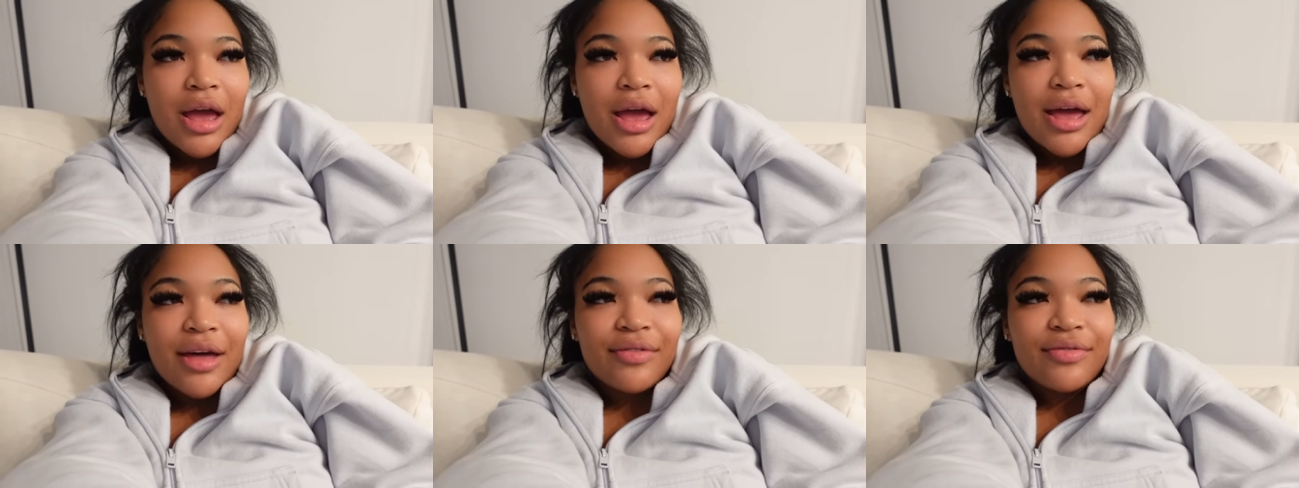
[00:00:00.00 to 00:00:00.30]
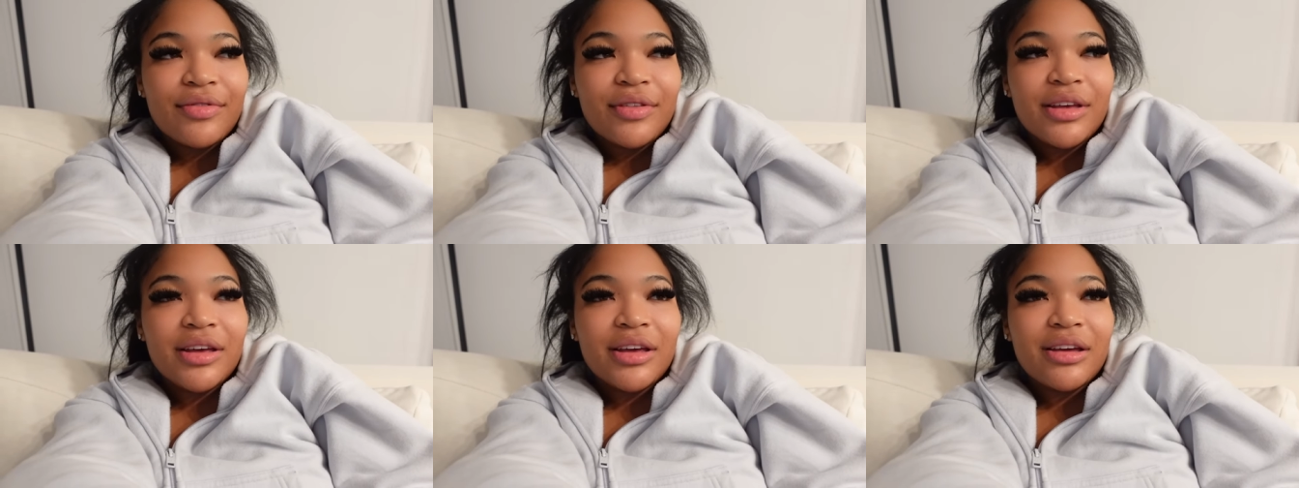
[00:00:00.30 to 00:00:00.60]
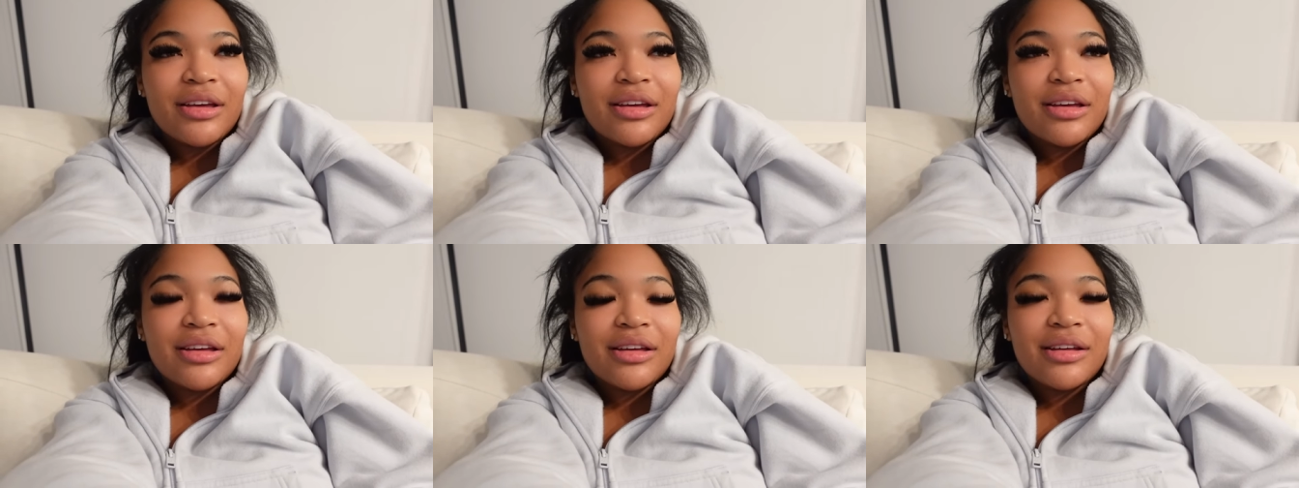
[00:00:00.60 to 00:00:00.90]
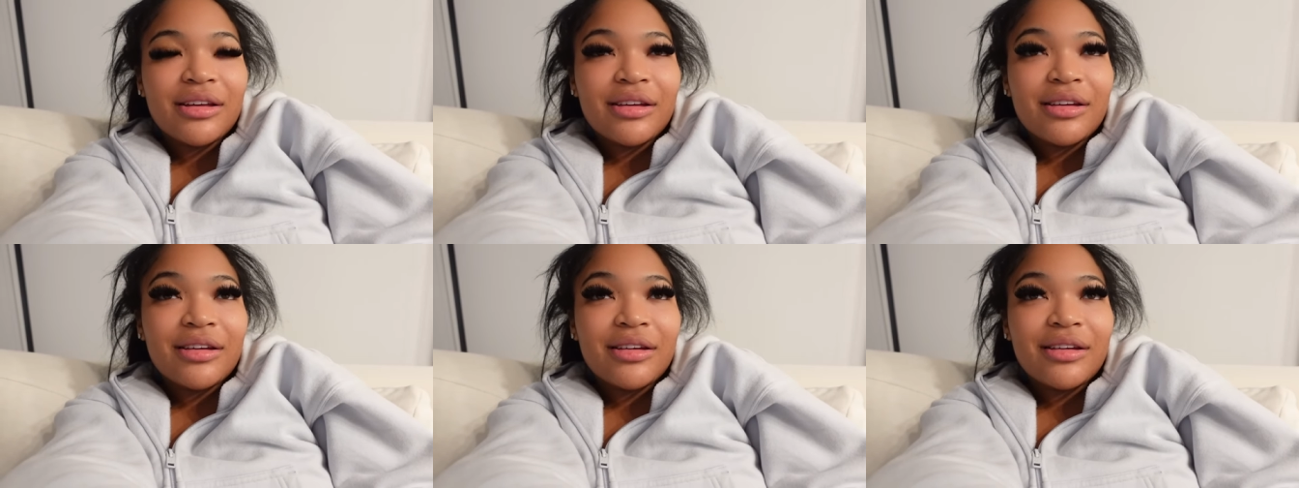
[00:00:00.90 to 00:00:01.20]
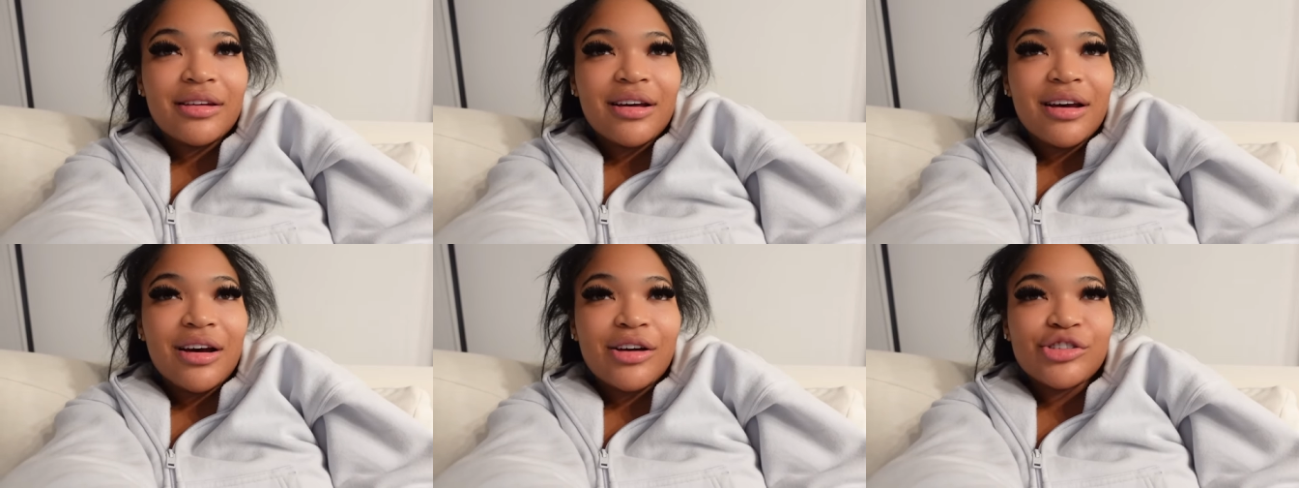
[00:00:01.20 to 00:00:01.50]
And
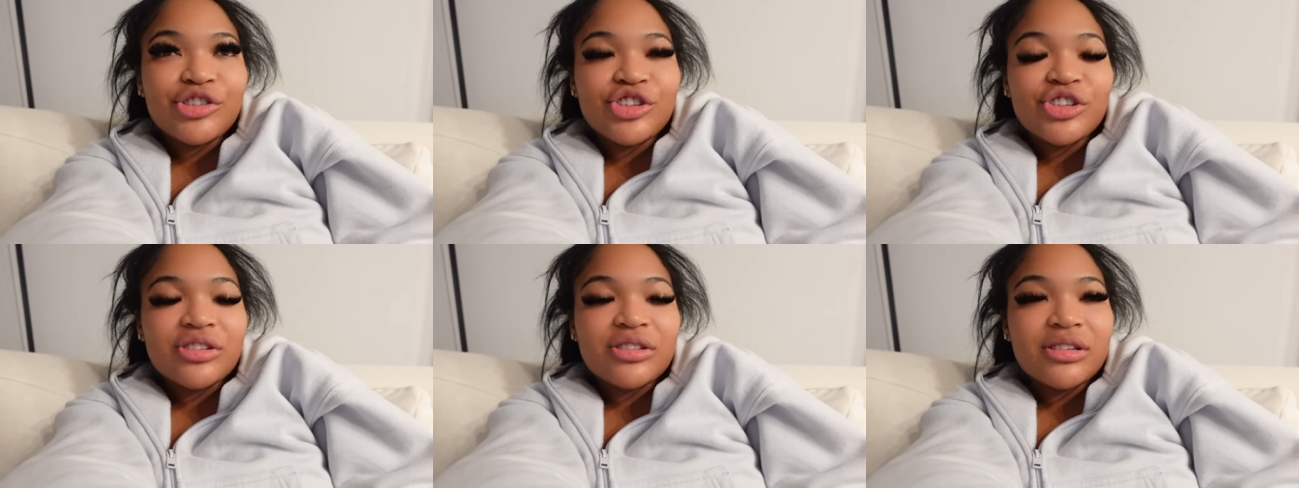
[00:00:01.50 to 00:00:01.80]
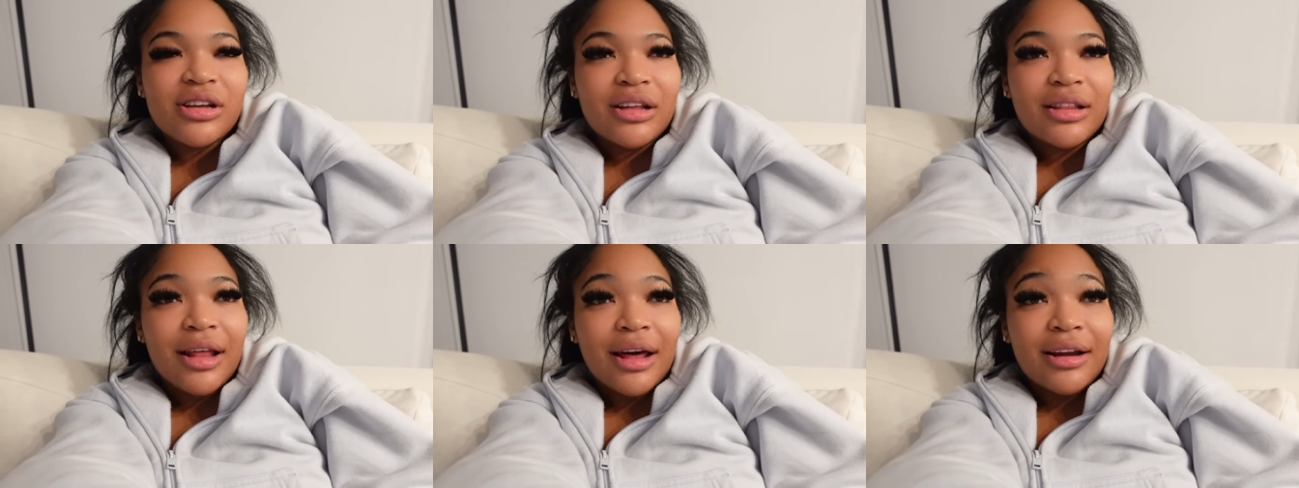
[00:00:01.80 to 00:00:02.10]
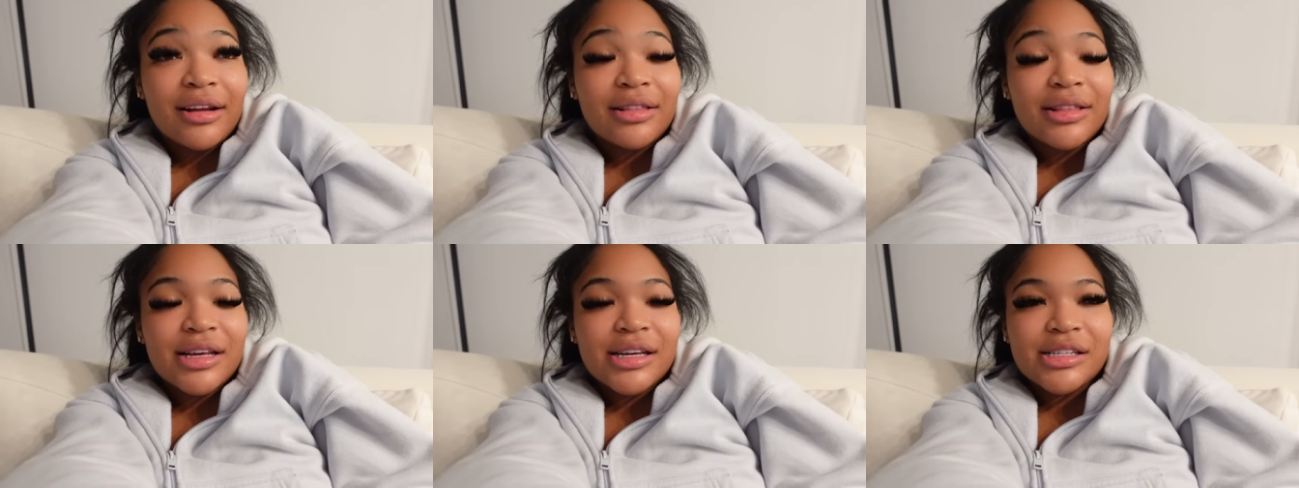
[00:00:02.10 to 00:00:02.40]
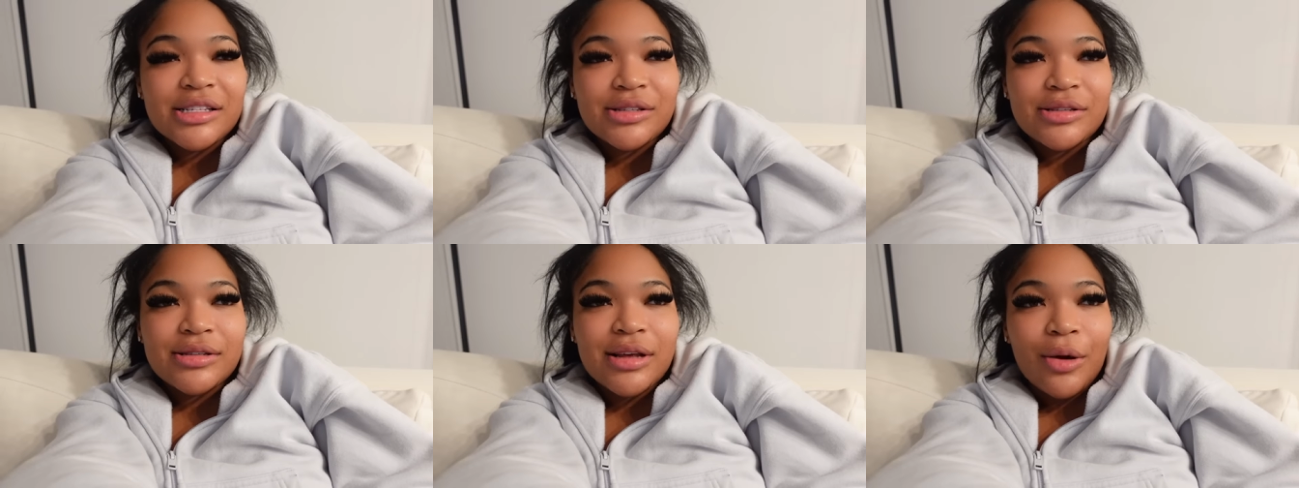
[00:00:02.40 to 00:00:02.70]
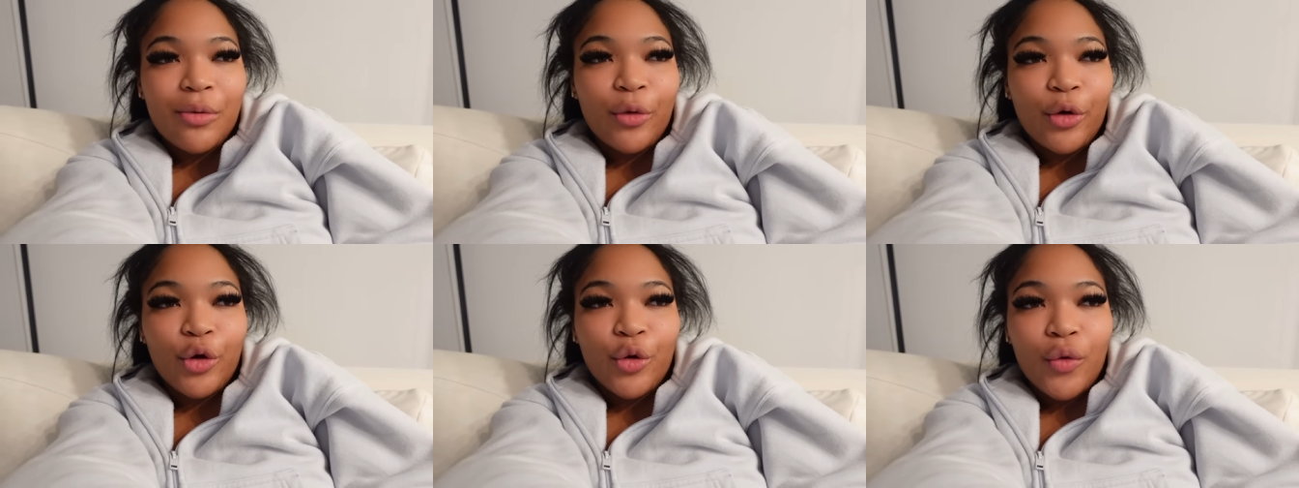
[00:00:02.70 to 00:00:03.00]
then uh, just a lot of things
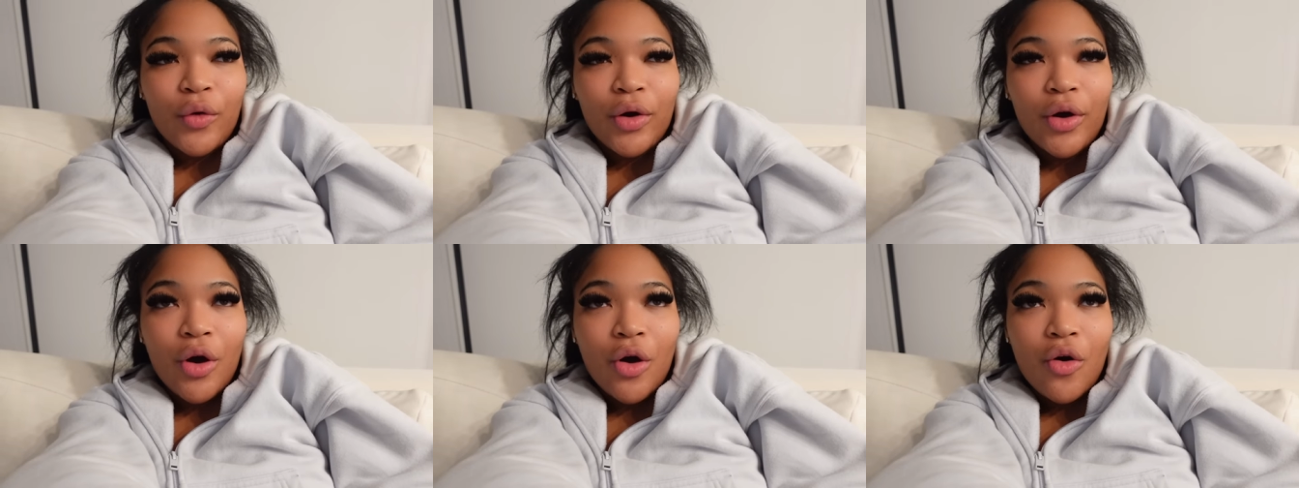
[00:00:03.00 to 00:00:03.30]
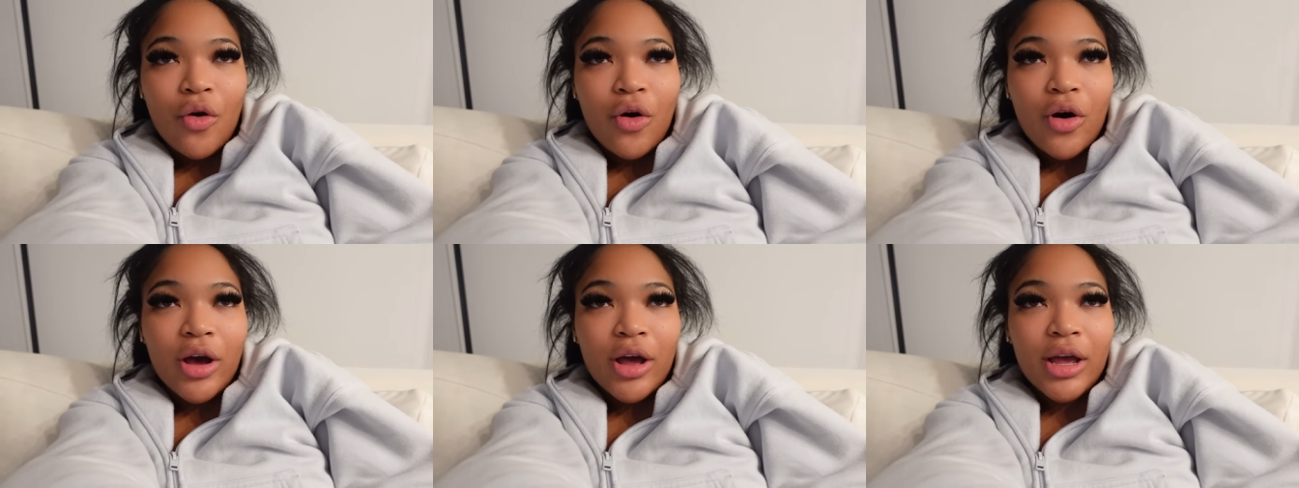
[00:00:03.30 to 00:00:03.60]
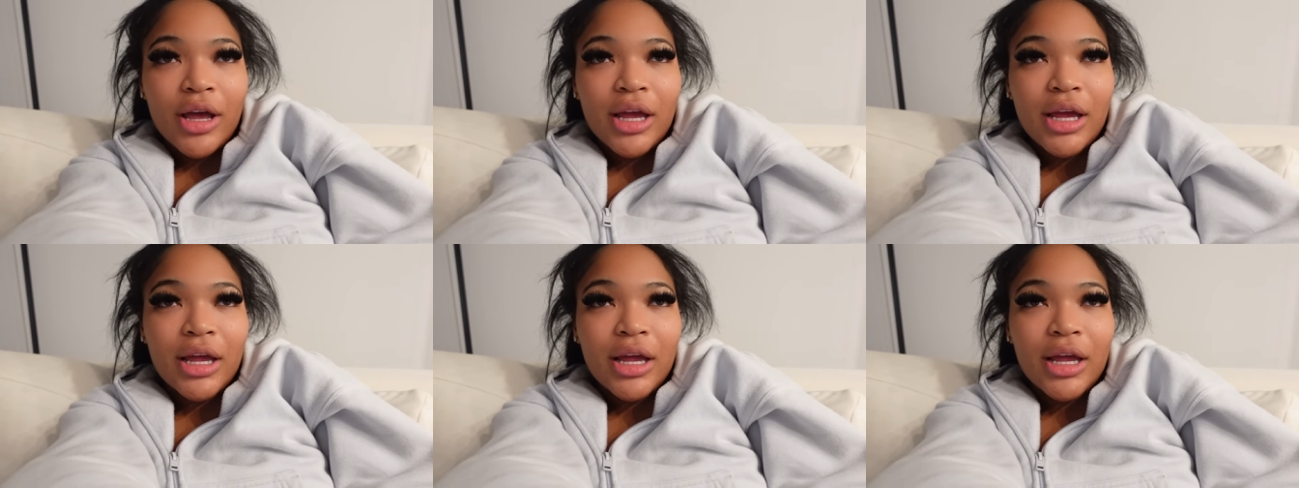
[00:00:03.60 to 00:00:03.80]
that were going on.